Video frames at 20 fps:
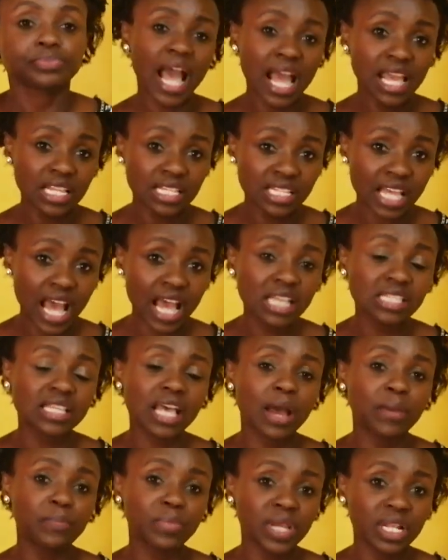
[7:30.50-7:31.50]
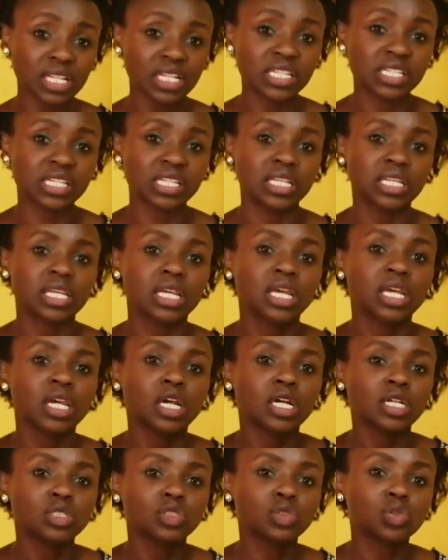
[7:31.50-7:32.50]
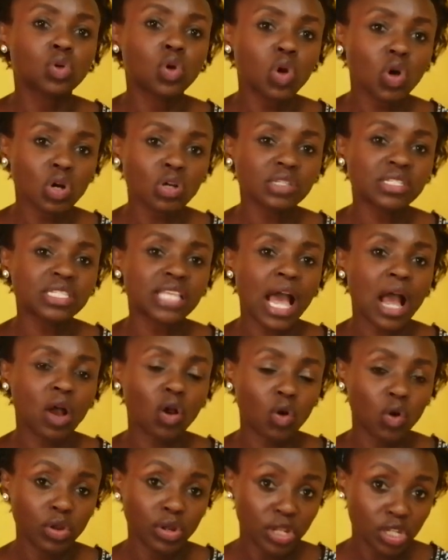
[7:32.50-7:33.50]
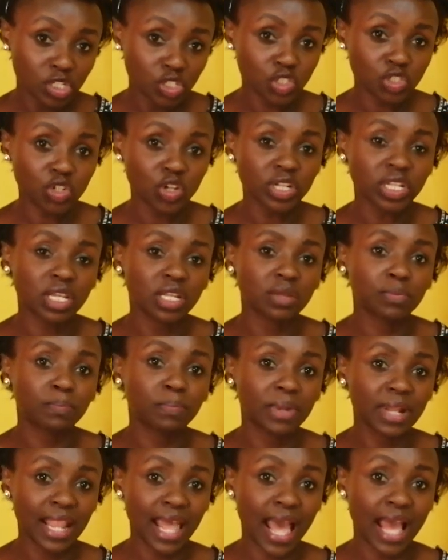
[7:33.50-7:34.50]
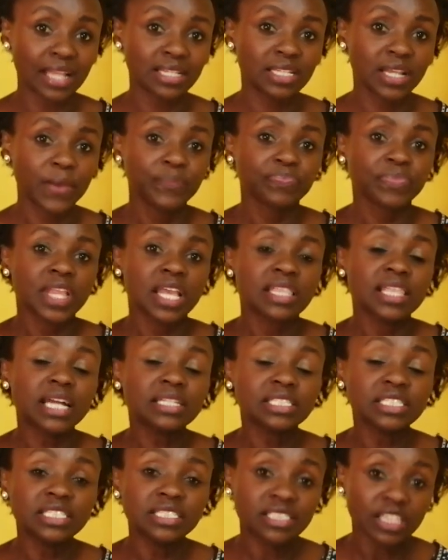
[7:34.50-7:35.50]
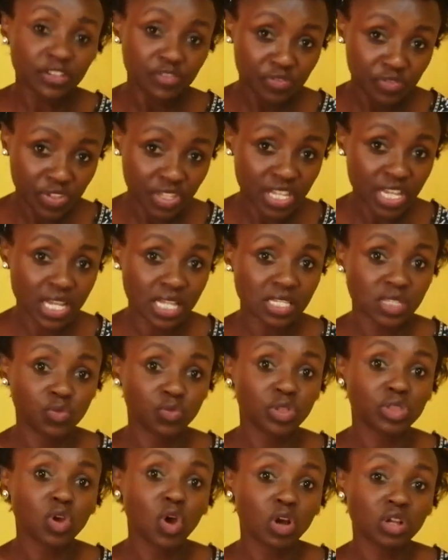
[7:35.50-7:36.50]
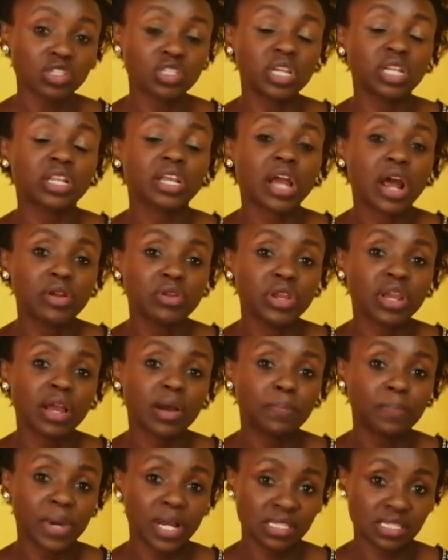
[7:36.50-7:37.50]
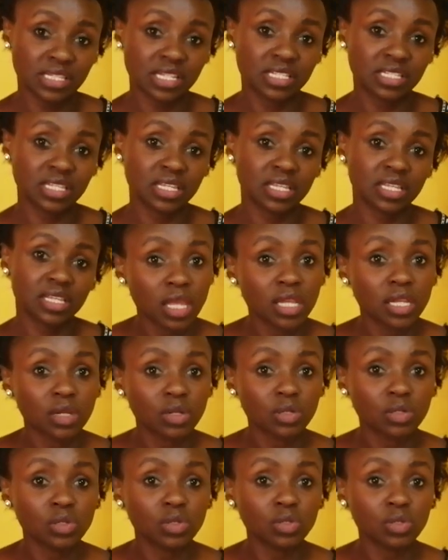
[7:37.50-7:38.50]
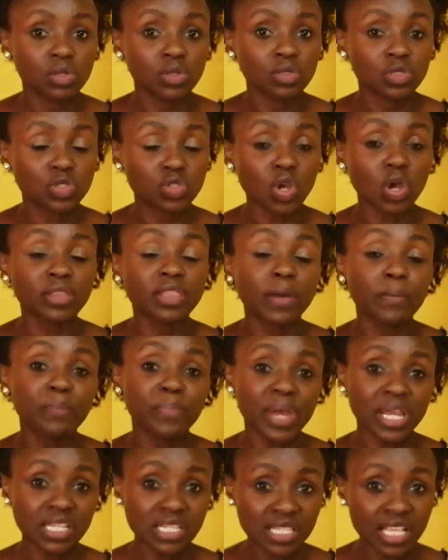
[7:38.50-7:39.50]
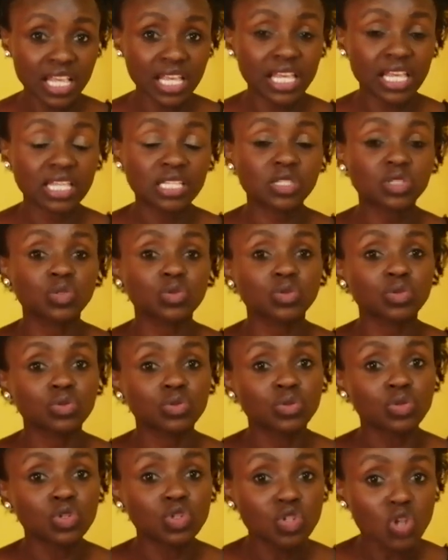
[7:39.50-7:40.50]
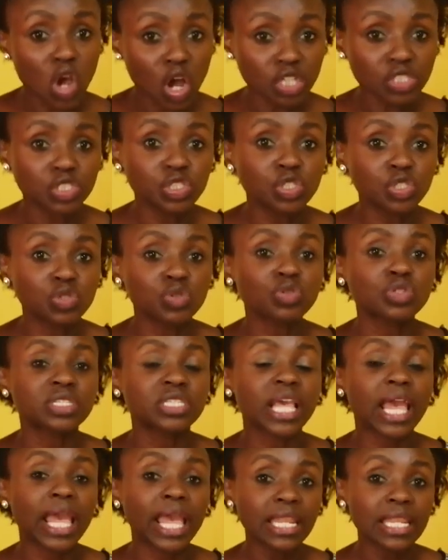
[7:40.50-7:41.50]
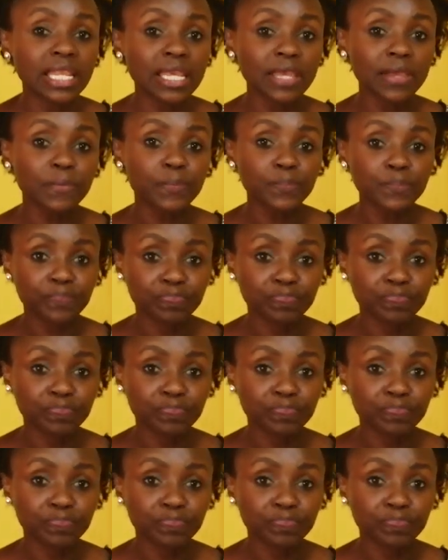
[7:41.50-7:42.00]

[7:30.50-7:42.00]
It has ability to cause a condition in blood that interferes with oxygen carrying capacity. So the best thing is to not use any